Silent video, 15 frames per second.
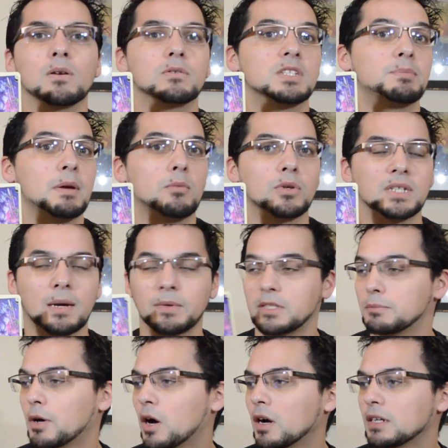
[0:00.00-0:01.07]
spend more time with
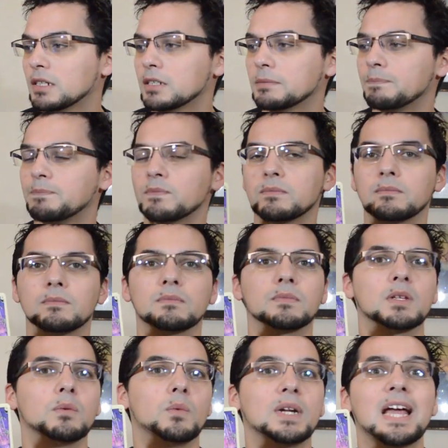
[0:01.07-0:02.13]
your partner,
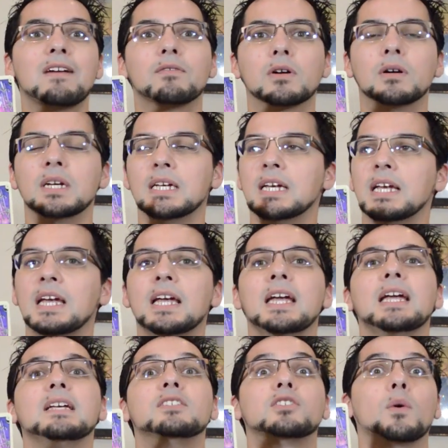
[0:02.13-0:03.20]
whatever,
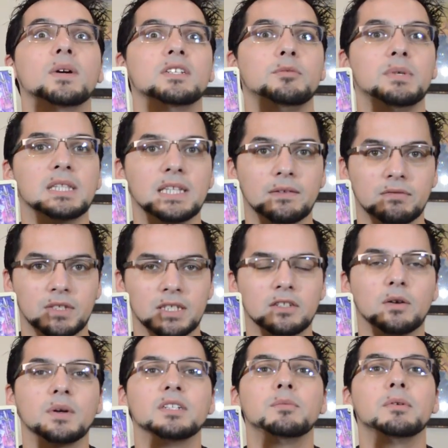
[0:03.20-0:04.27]
is going to be lifted,
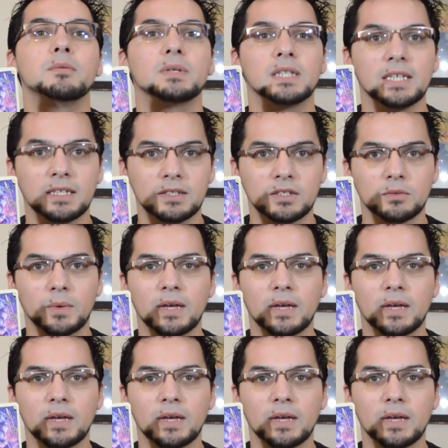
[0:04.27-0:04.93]
going to be released.